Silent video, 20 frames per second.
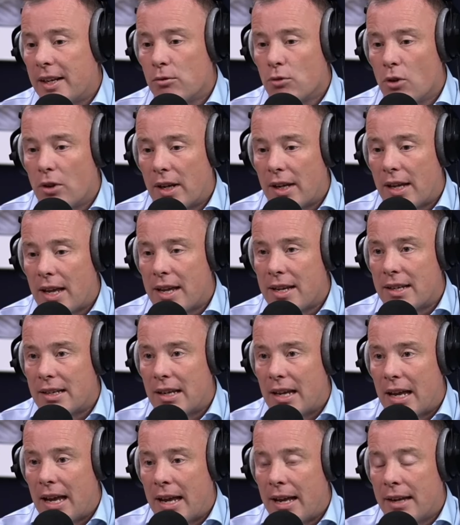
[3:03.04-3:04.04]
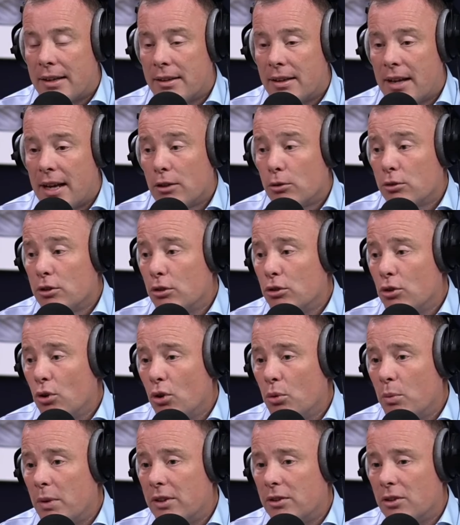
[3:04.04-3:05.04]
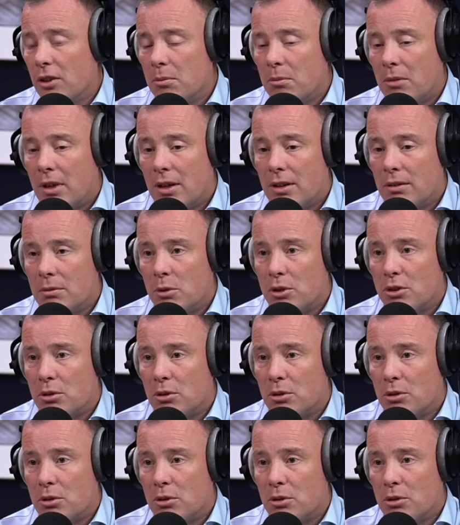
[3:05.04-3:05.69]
it wrong again, and also talk with some